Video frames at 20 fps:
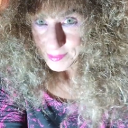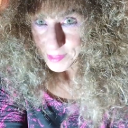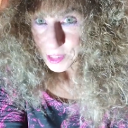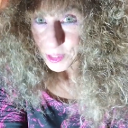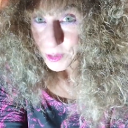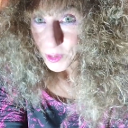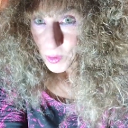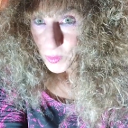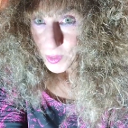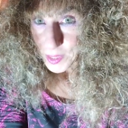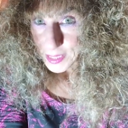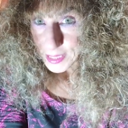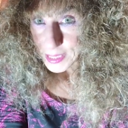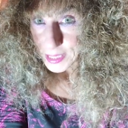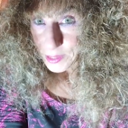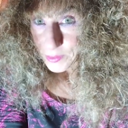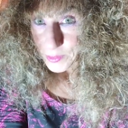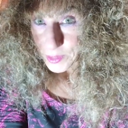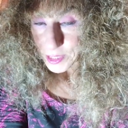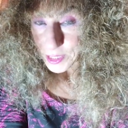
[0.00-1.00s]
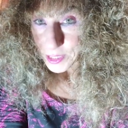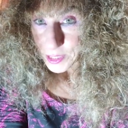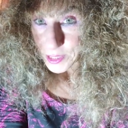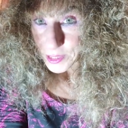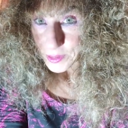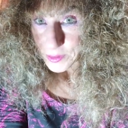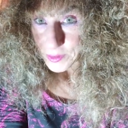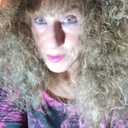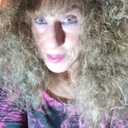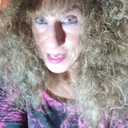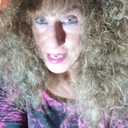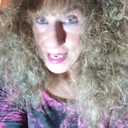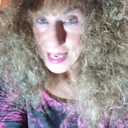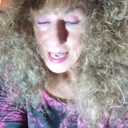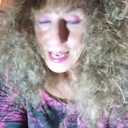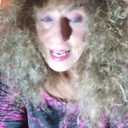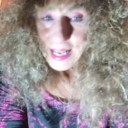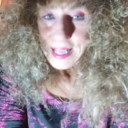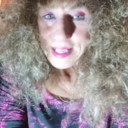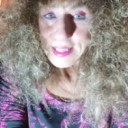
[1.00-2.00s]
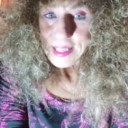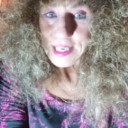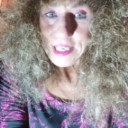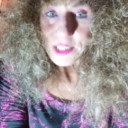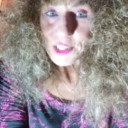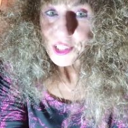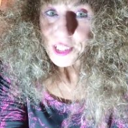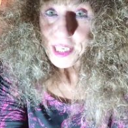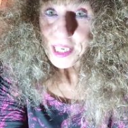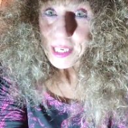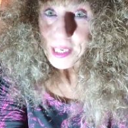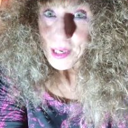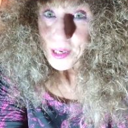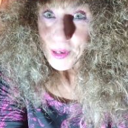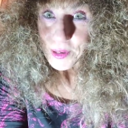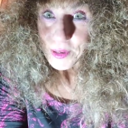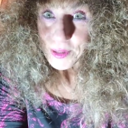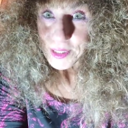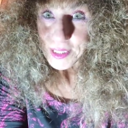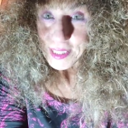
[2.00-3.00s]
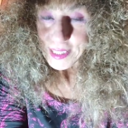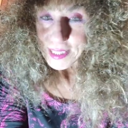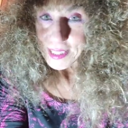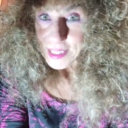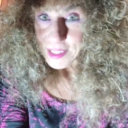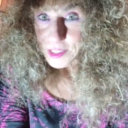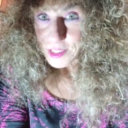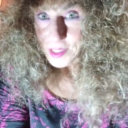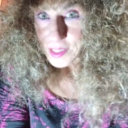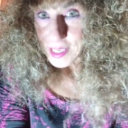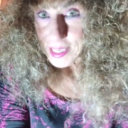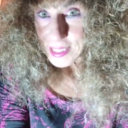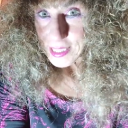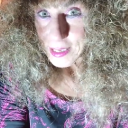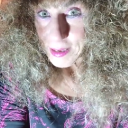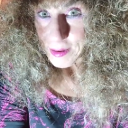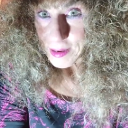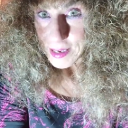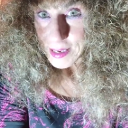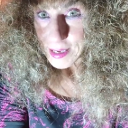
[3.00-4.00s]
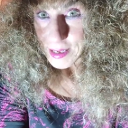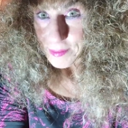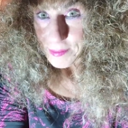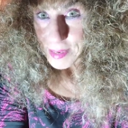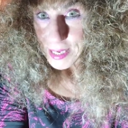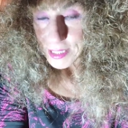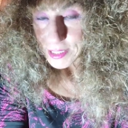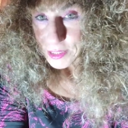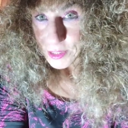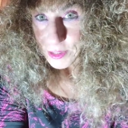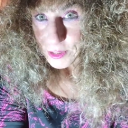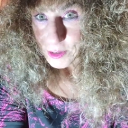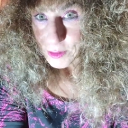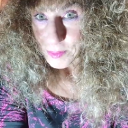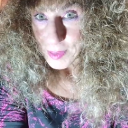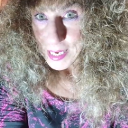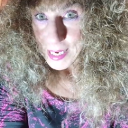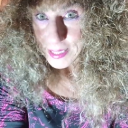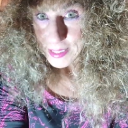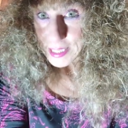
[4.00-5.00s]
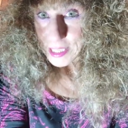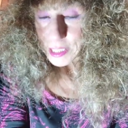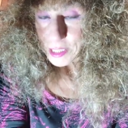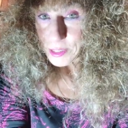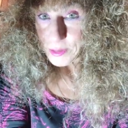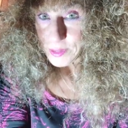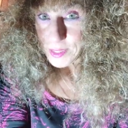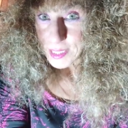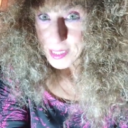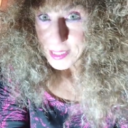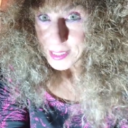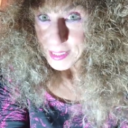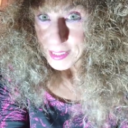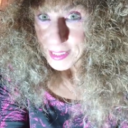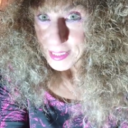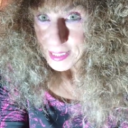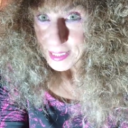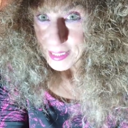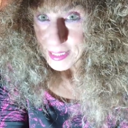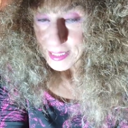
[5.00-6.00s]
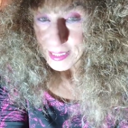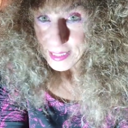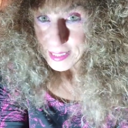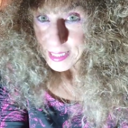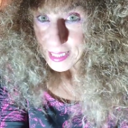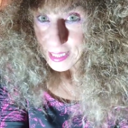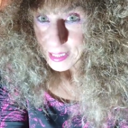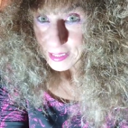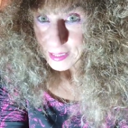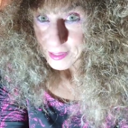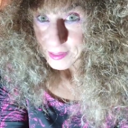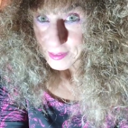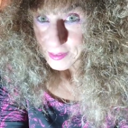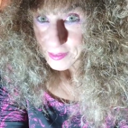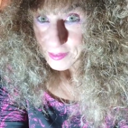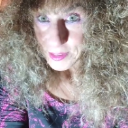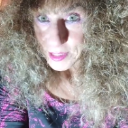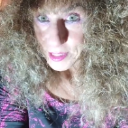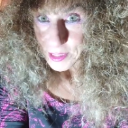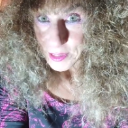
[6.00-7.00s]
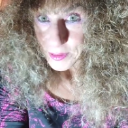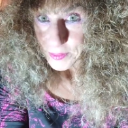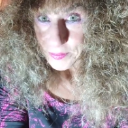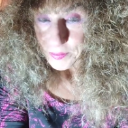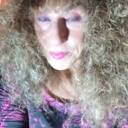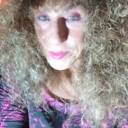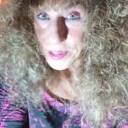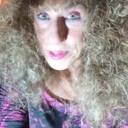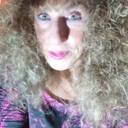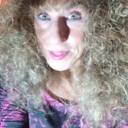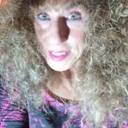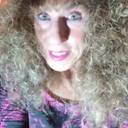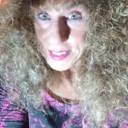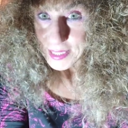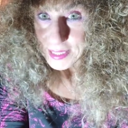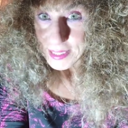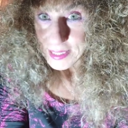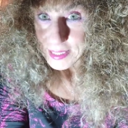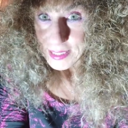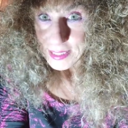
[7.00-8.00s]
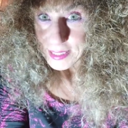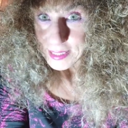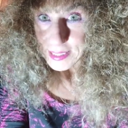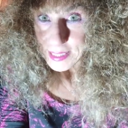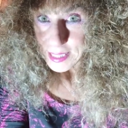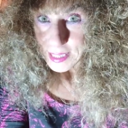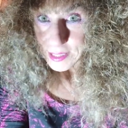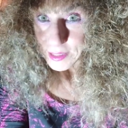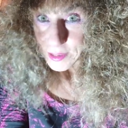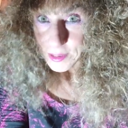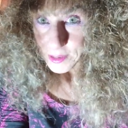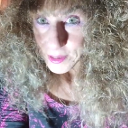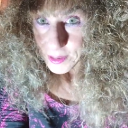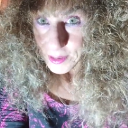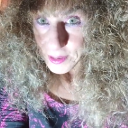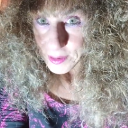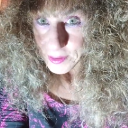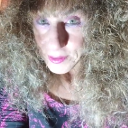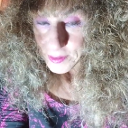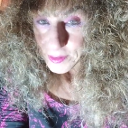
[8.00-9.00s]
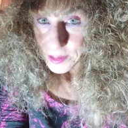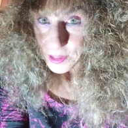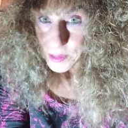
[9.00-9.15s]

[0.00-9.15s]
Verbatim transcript: You don't want anyone to know. Then she goes and tells your other best girl pal that you didn't tell, you know, you didn't tell her.